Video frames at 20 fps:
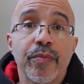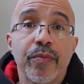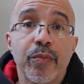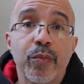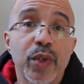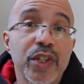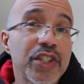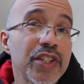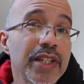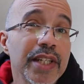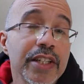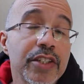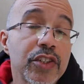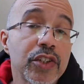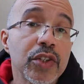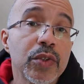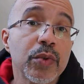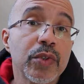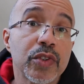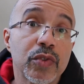what you need to
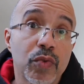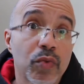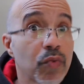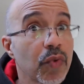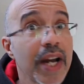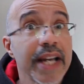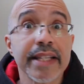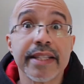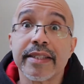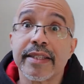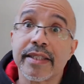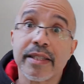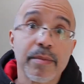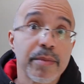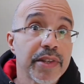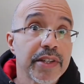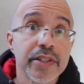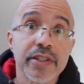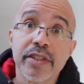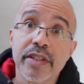do is write some
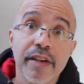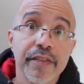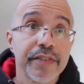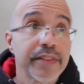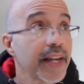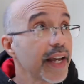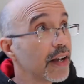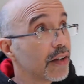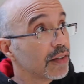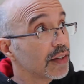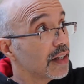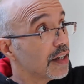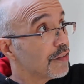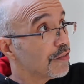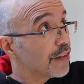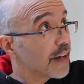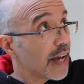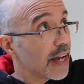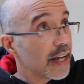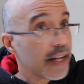of this stuff down.
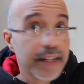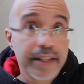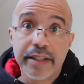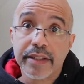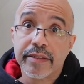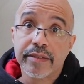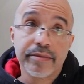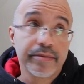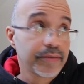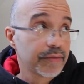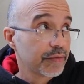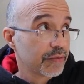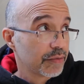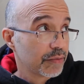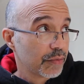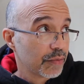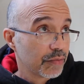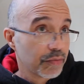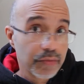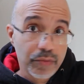Love God.
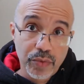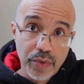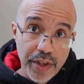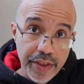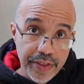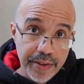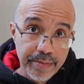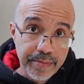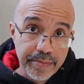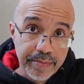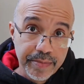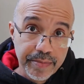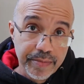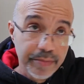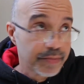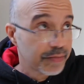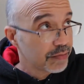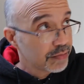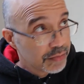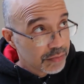Rhythm.
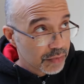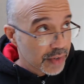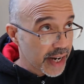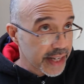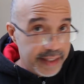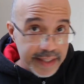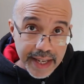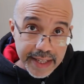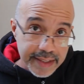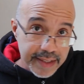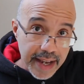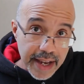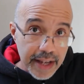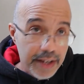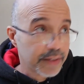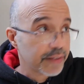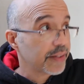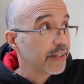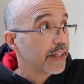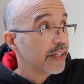Write that
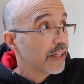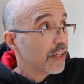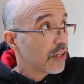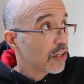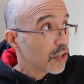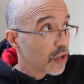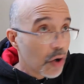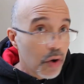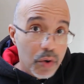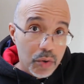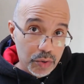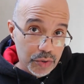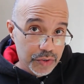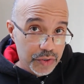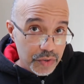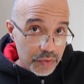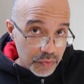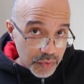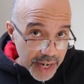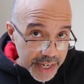down.
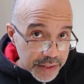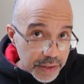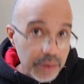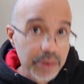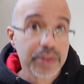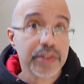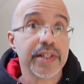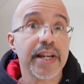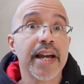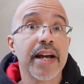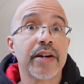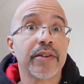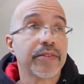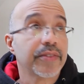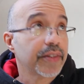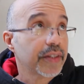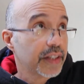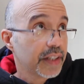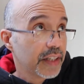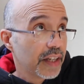Goals. Write those down.
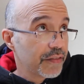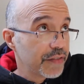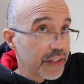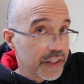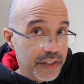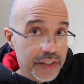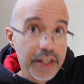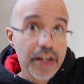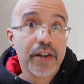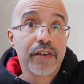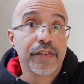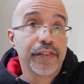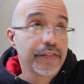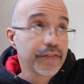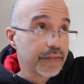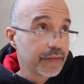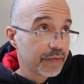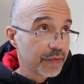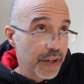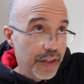Love yourself.
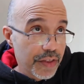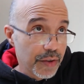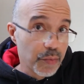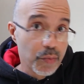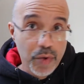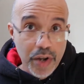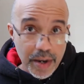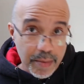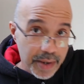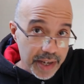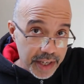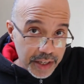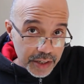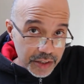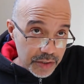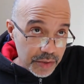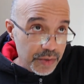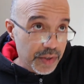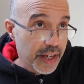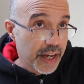Rhythm. When am I going to
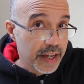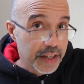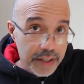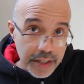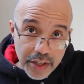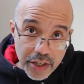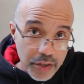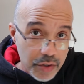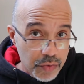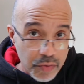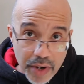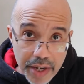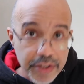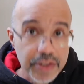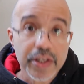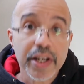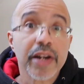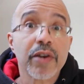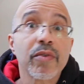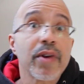do that? Right.
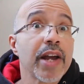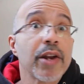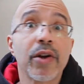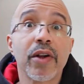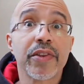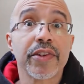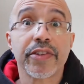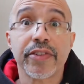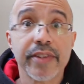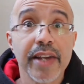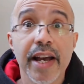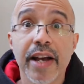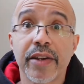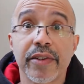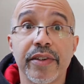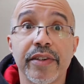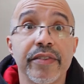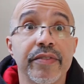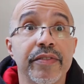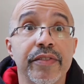You got to write all this
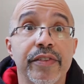down.